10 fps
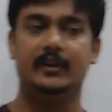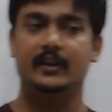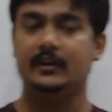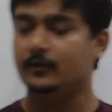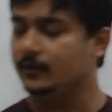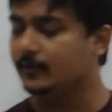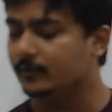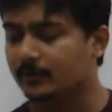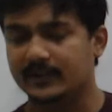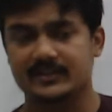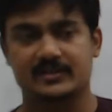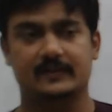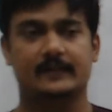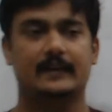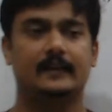we need to use
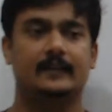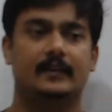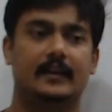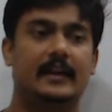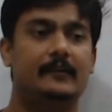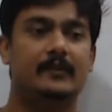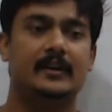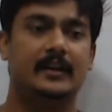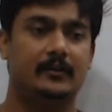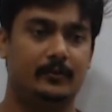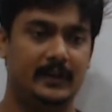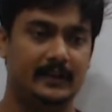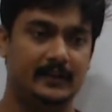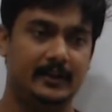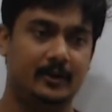notations as A1, A2,
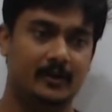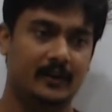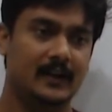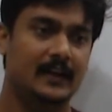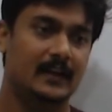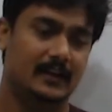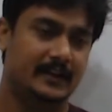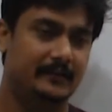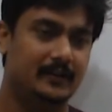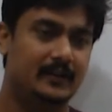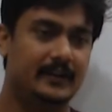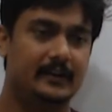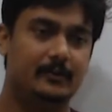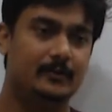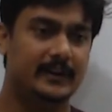A3 or T1,
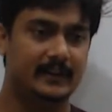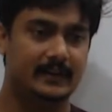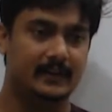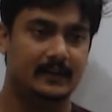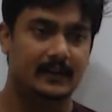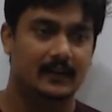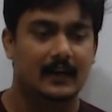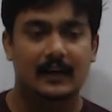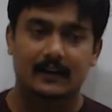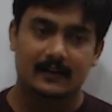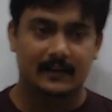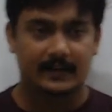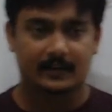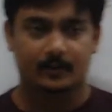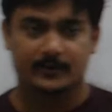T2, T3. All are
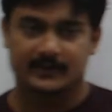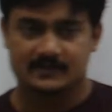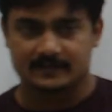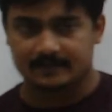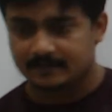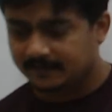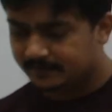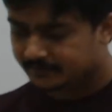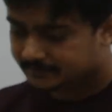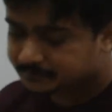correct notations, right?